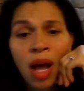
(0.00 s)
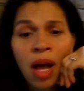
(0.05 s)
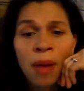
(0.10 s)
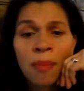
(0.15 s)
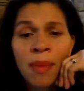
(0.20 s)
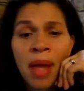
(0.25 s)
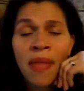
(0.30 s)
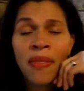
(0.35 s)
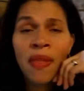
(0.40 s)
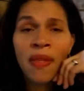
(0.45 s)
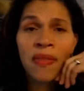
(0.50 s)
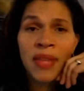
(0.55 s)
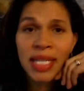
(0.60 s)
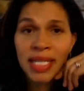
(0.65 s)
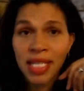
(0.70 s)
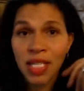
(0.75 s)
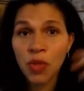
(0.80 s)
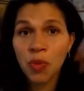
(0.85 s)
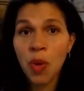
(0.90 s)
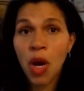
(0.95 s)
and then
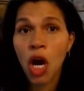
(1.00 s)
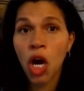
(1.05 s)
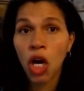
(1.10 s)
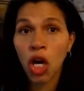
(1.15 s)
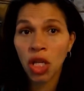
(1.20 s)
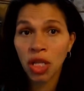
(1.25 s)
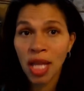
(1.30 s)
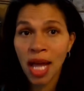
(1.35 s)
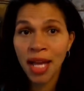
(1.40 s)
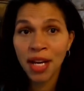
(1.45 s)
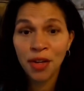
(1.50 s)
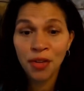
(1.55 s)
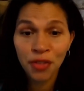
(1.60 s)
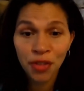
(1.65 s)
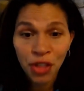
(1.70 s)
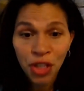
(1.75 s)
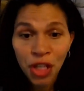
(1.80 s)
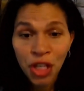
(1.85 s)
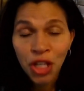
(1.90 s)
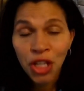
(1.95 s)
this is where a lot
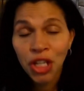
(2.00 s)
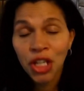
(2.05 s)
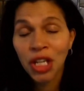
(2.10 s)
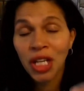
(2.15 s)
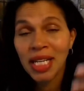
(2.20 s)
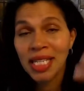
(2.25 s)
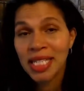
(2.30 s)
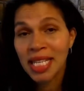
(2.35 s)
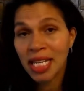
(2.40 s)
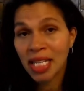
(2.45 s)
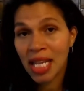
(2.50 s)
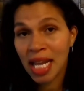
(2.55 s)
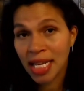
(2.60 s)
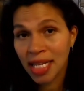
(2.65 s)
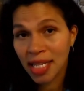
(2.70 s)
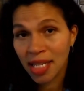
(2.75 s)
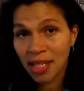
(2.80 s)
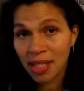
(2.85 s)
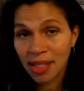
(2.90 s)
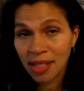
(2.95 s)
of, like I said,
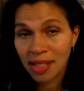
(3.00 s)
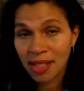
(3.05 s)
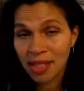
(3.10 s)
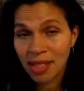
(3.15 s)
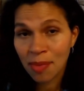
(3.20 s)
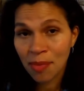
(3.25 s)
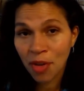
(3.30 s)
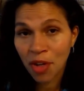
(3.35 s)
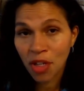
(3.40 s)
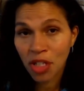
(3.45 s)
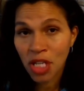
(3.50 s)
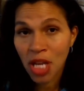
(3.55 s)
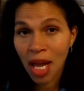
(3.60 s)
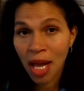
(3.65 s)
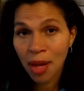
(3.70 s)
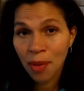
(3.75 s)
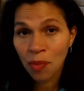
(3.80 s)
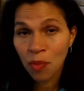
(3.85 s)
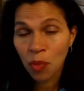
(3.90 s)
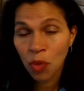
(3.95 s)
some of your
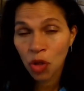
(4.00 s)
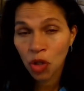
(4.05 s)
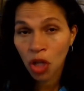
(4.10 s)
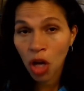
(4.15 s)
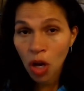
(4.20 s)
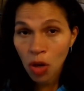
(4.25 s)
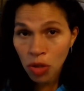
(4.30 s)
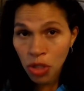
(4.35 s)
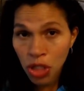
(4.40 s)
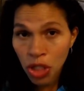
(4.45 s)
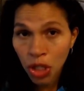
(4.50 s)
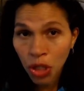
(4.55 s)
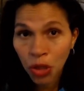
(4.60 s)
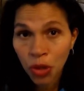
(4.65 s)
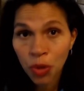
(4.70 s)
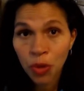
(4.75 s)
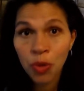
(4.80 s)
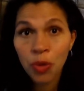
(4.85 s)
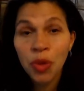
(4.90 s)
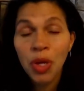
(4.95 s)
time will go
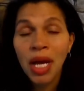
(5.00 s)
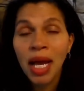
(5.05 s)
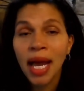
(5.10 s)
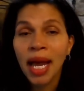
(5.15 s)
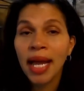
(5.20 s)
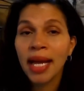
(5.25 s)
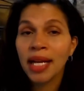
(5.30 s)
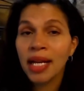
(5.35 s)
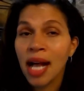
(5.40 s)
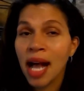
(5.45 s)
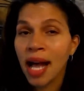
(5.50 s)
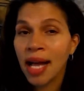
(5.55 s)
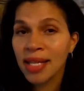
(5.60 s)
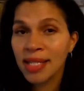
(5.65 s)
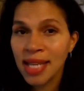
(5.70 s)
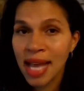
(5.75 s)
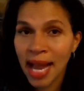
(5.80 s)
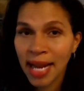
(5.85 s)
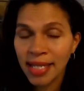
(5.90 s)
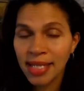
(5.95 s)
to in
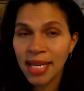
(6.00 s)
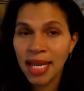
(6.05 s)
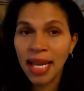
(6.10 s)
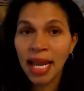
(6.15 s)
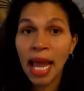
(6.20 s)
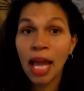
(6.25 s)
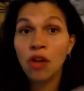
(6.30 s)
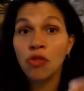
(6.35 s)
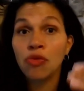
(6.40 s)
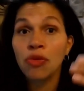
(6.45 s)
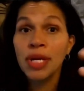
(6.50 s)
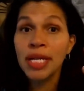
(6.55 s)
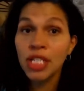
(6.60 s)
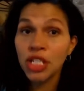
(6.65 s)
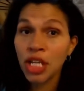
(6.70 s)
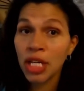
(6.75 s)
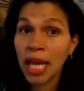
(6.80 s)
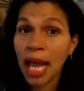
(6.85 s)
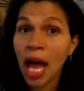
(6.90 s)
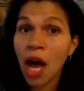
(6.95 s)
contacting and
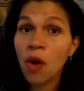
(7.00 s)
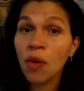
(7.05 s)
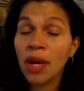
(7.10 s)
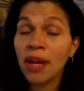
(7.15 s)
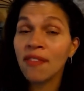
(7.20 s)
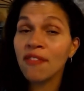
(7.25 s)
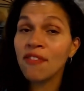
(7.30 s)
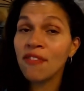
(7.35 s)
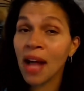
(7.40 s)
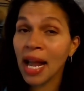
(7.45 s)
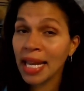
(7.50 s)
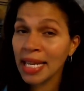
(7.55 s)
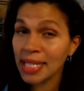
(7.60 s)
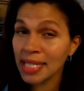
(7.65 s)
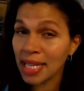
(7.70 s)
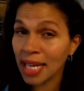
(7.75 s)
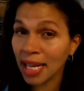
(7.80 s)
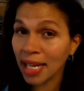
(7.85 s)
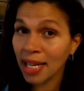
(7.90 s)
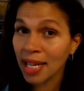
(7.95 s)
reaching out and
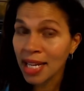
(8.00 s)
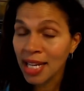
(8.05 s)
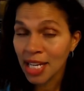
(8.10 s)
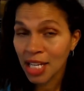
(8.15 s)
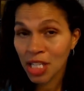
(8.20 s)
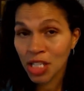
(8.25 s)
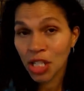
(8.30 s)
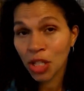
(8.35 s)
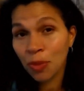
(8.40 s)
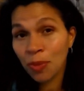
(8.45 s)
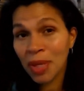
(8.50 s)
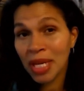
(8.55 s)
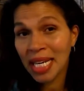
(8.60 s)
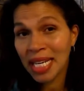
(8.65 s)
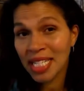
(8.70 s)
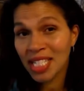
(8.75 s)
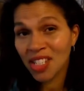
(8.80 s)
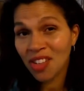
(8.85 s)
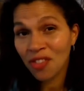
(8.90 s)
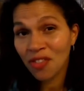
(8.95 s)
finding, because it'll be
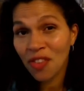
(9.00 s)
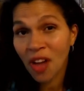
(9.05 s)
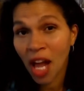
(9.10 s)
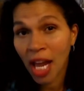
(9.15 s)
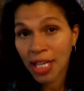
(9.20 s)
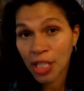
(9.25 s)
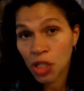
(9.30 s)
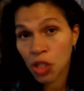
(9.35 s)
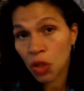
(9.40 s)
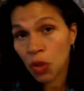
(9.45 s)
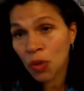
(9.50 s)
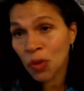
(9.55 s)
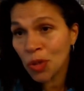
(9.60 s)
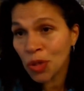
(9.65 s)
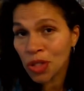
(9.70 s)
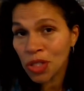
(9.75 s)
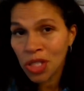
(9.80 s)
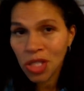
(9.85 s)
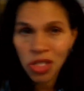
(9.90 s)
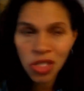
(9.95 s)
easy to find
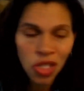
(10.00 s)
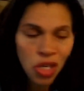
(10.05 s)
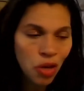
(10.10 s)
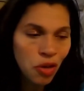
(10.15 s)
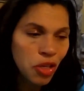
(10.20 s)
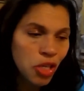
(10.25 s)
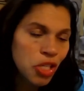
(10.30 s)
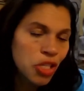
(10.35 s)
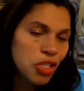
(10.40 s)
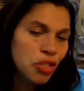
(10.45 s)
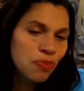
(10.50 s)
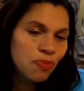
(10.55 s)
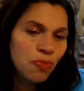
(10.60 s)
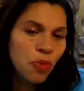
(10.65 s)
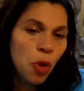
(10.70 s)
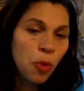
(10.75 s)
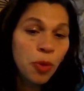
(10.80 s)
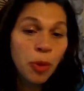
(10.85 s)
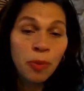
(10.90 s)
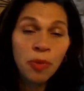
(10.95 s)
schools, because you could just
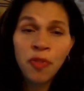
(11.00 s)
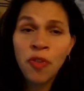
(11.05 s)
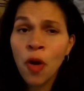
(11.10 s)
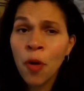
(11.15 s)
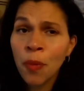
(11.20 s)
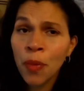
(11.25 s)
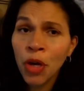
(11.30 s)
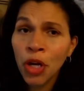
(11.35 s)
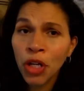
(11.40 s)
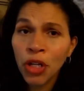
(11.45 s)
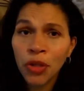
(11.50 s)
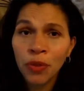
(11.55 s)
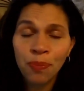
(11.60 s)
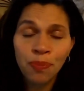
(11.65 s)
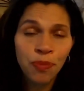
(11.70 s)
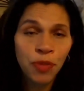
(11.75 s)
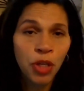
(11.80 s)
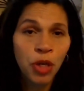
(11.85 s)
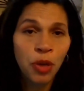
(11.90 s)
open up the phone book,